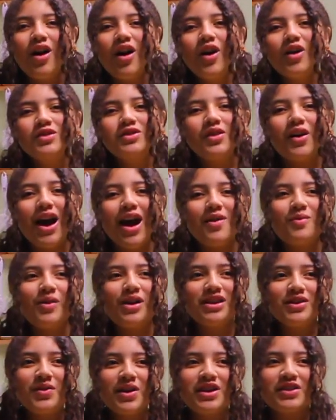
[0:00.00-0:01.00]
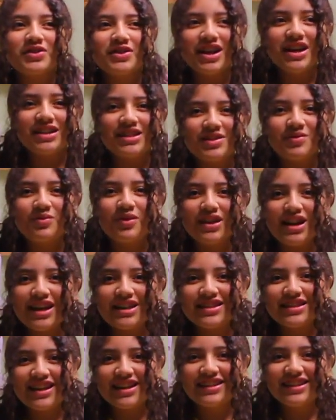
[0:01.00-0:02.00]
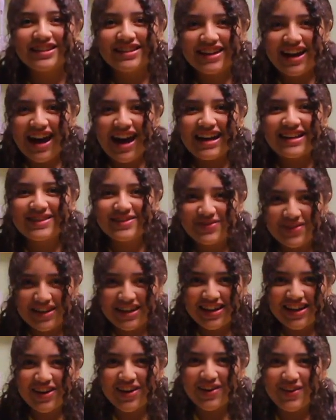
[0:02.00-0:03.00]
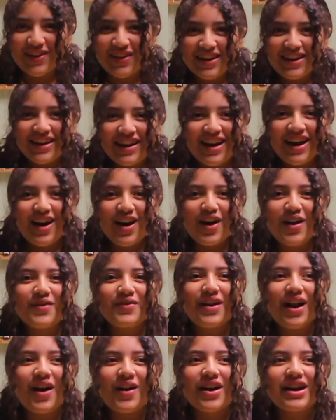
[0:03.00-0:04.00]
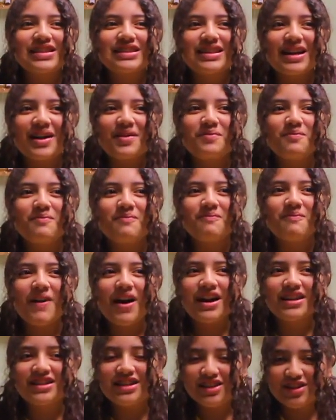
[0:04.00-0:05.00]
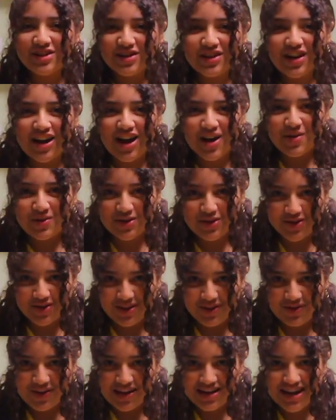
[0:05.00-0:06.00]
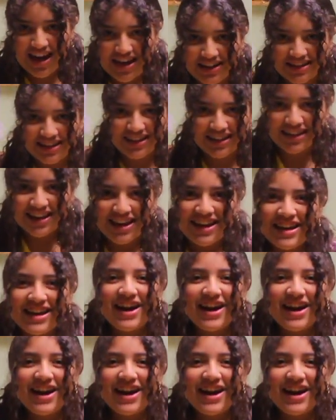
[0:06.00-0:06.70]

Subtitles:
Also, I want to address what I said the last video of how I said my teacher thought I was truly fantastic.